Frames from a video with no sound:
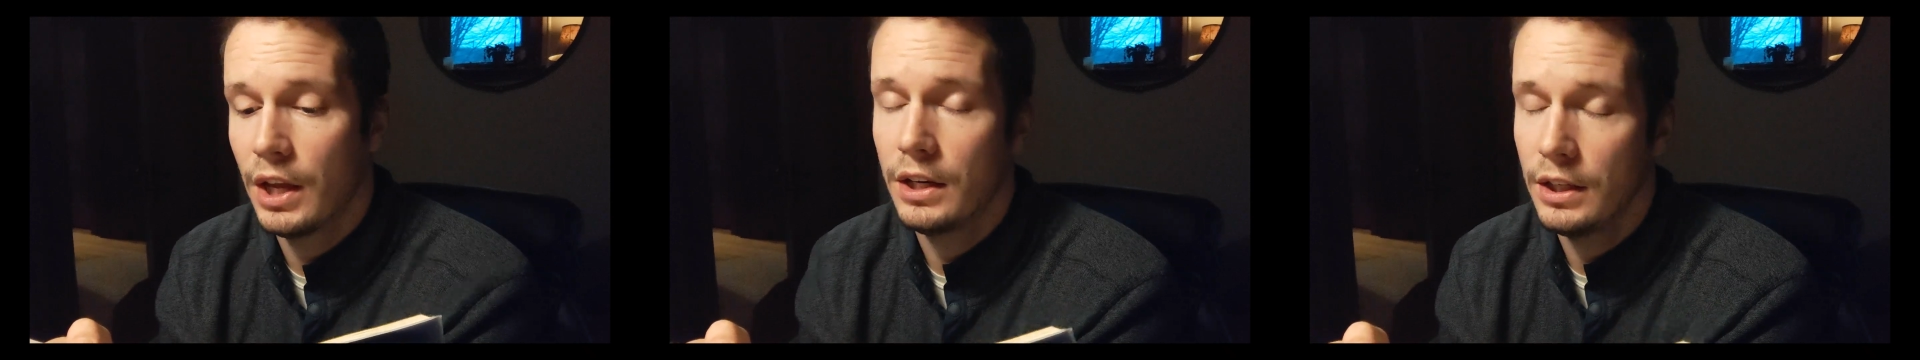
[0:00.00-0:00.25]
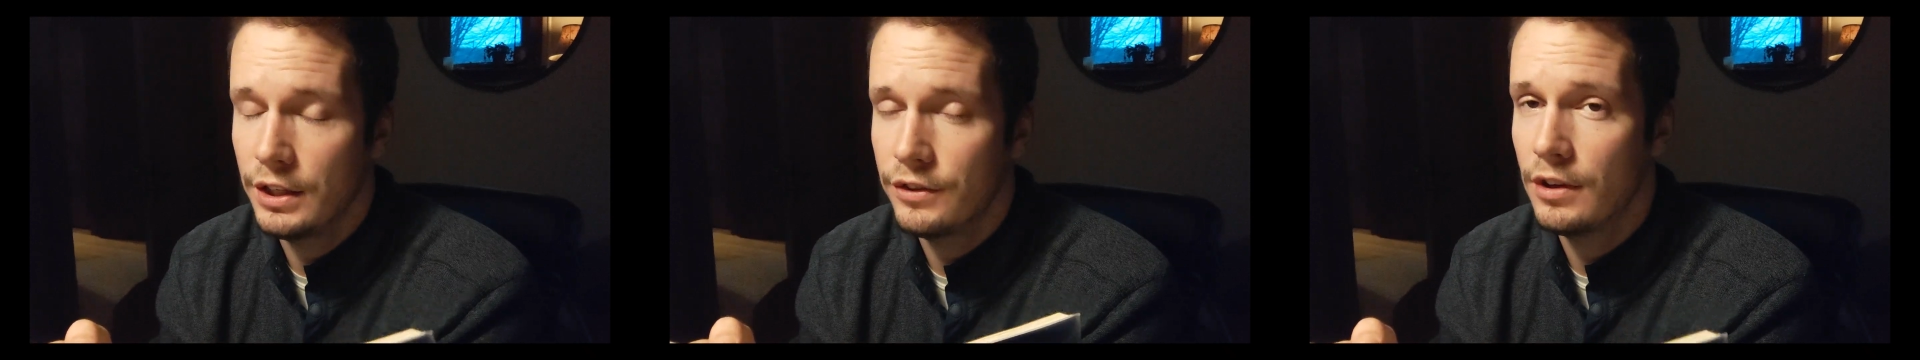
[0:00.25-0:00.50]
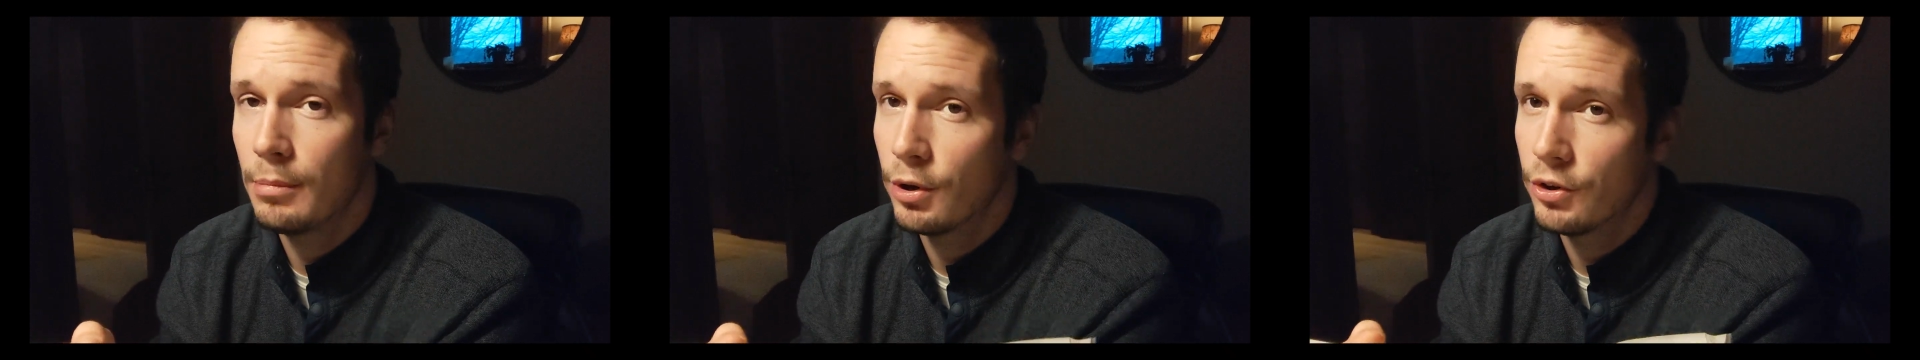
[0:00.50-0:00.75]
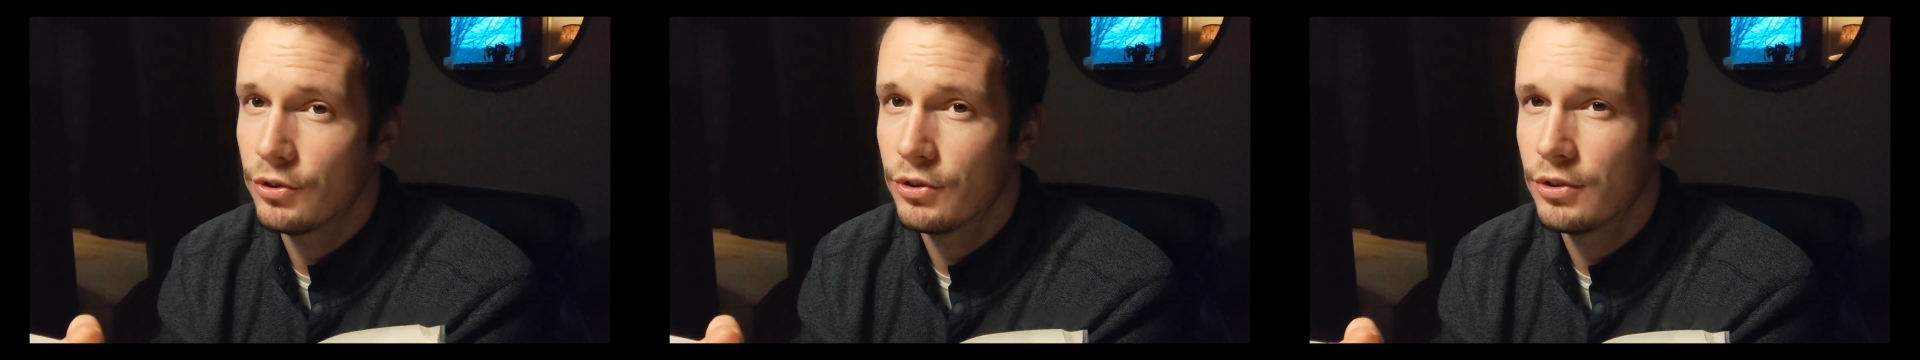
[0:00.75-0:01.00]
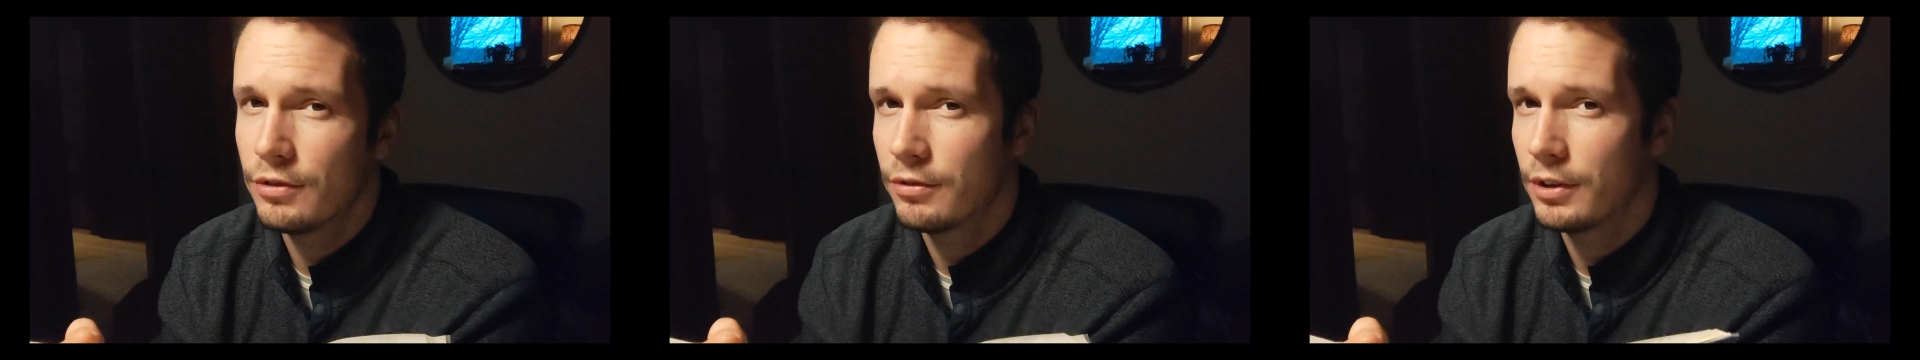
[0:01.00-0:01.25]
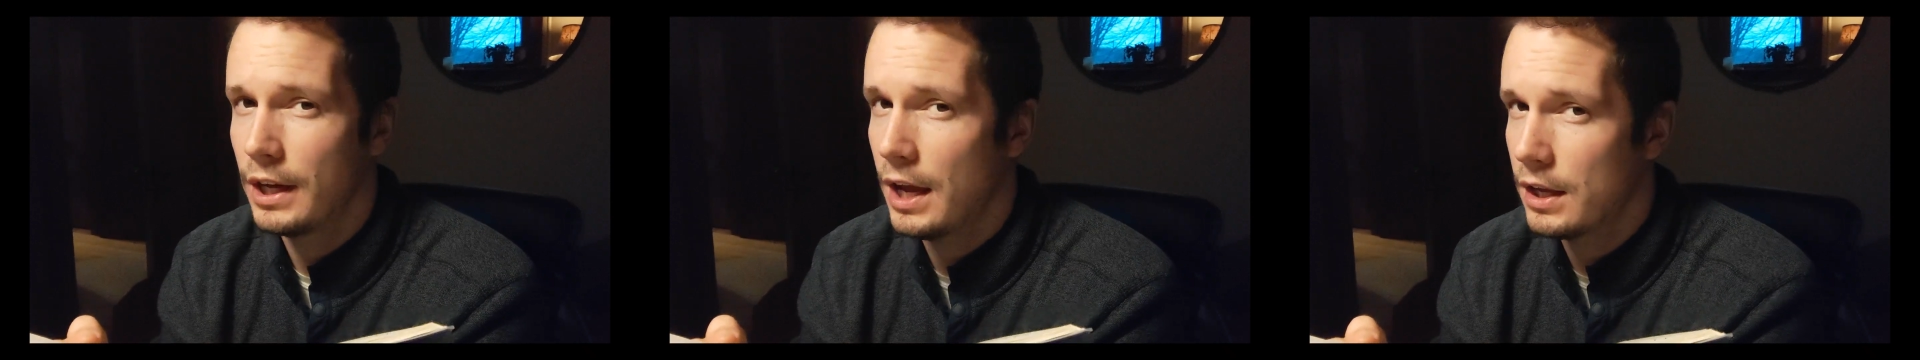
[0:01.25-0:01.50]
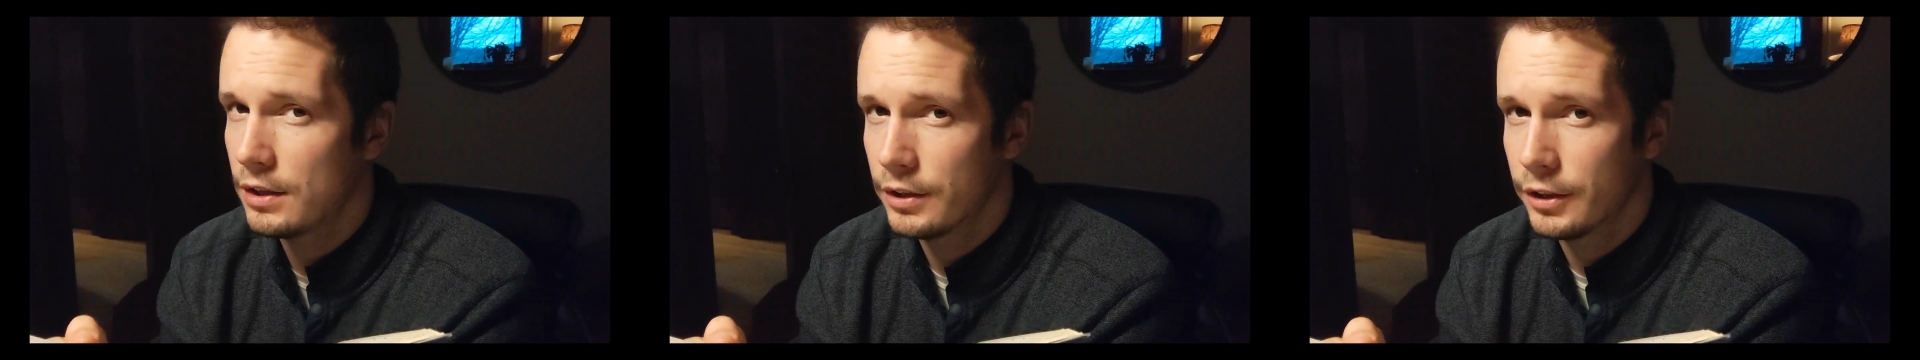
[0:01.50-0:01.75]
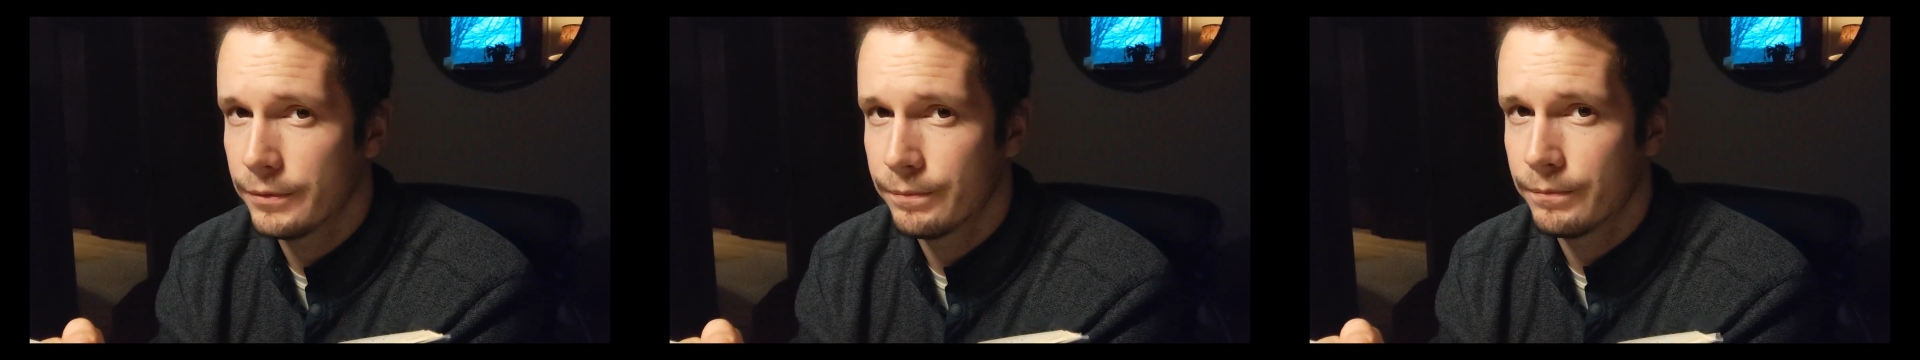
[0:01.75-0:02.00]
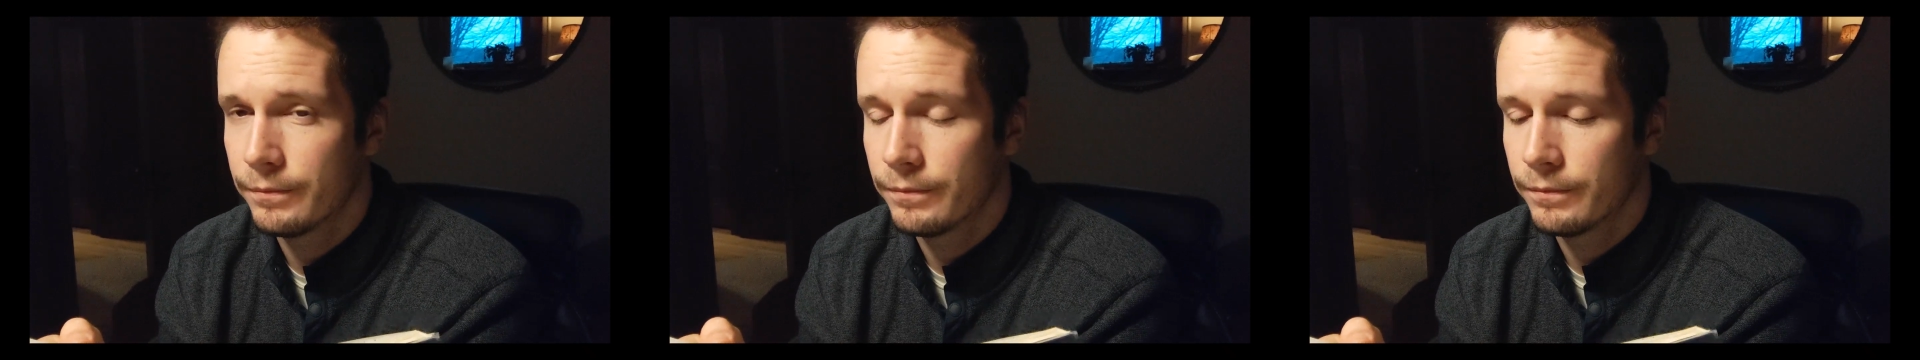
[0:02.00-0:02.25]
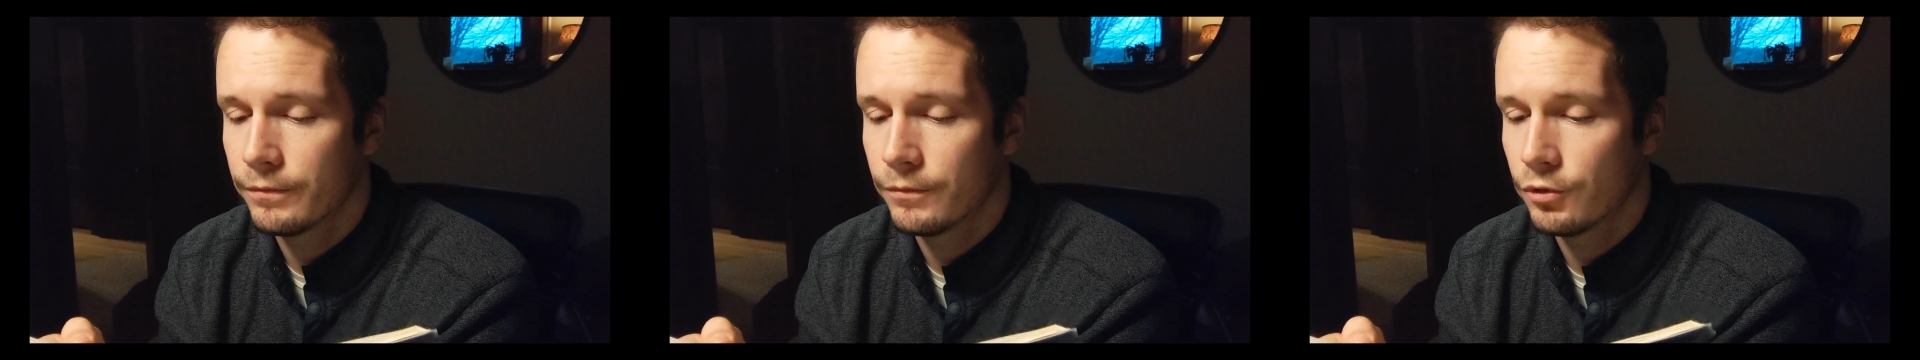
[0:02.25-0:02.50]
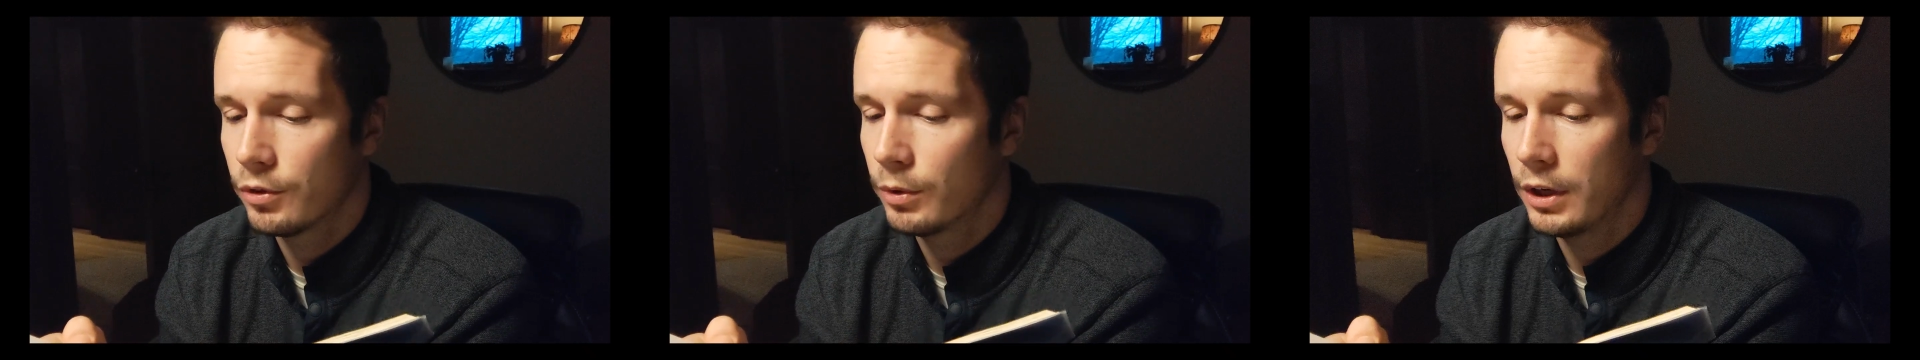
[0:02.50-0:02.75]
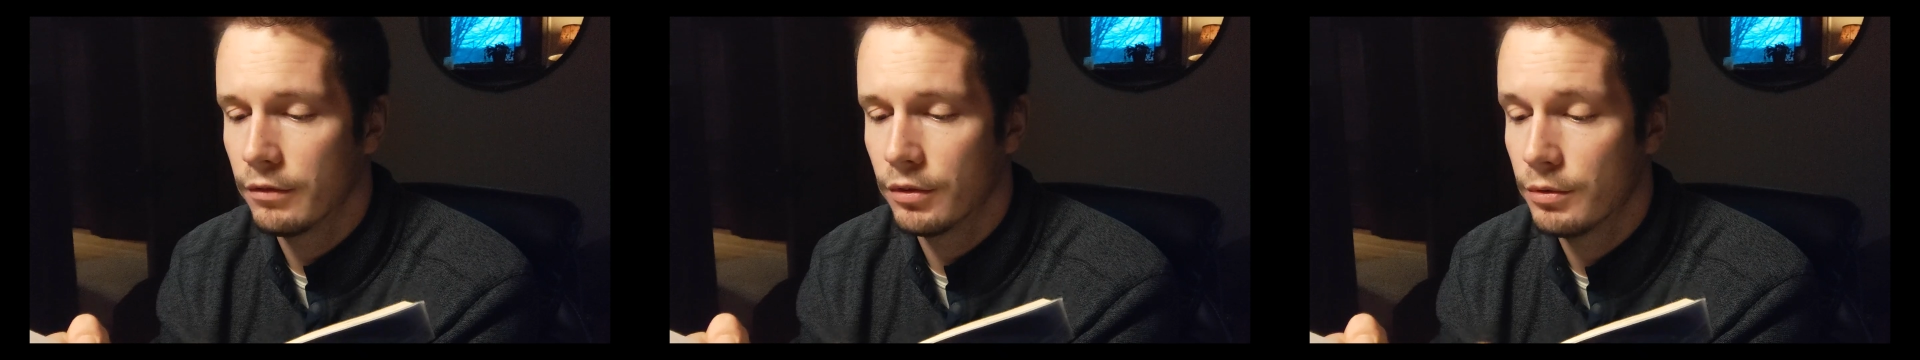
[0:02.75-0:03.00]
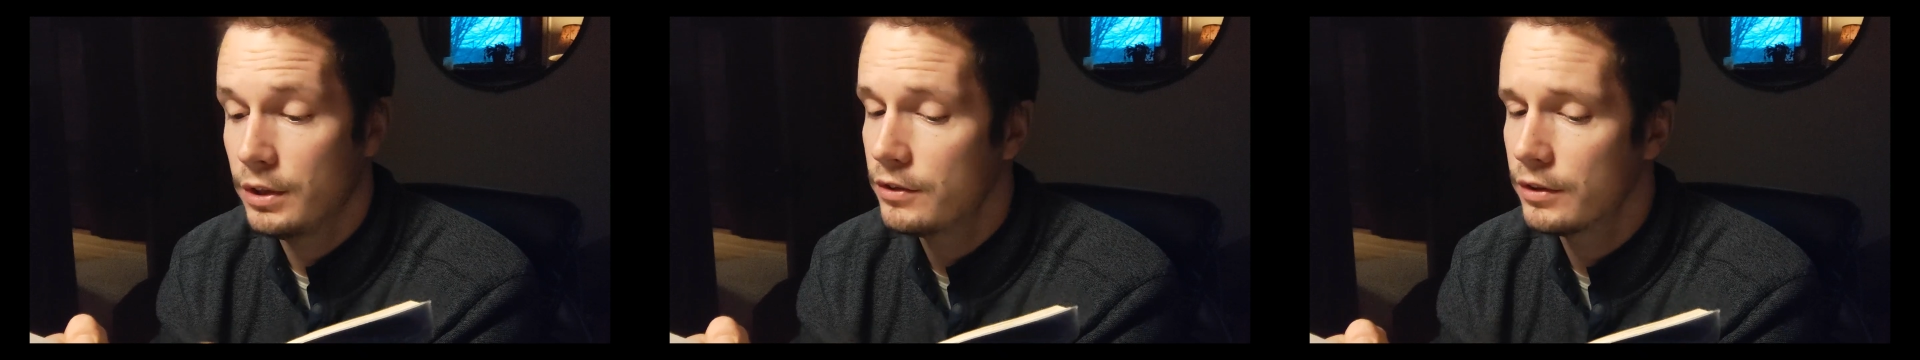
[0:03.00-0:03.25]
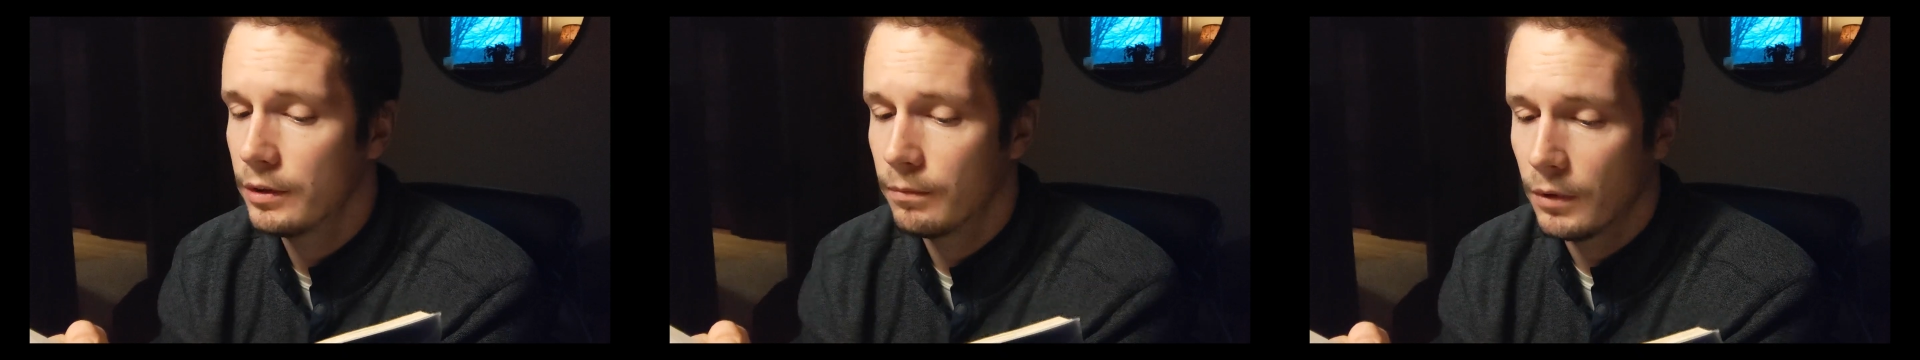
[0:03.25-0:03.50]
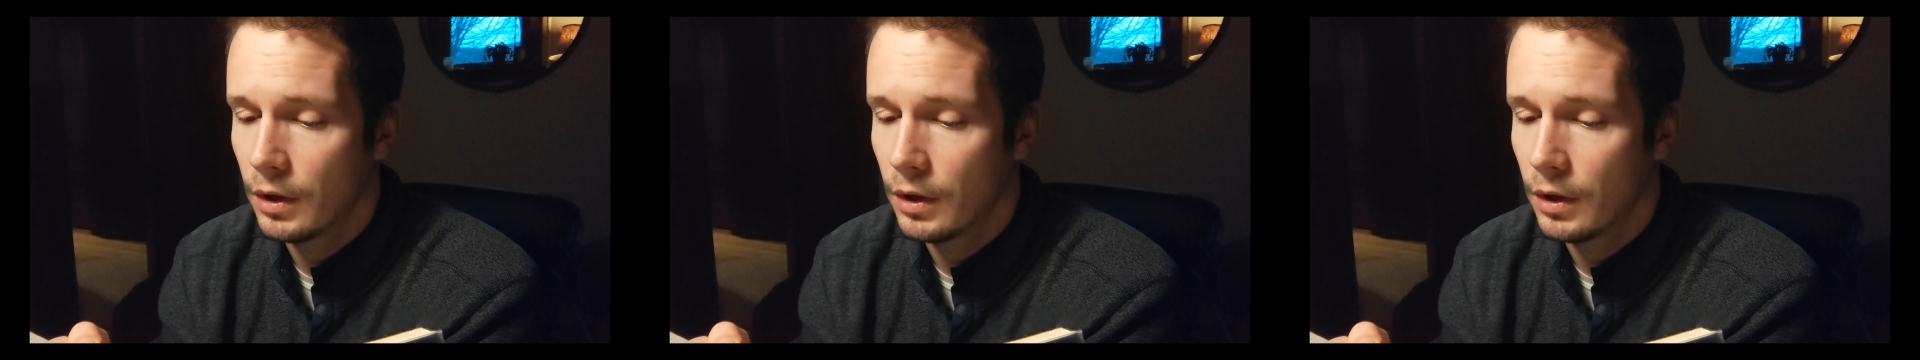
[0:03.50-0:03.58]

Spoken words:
an easy person to forget, for whatever reason.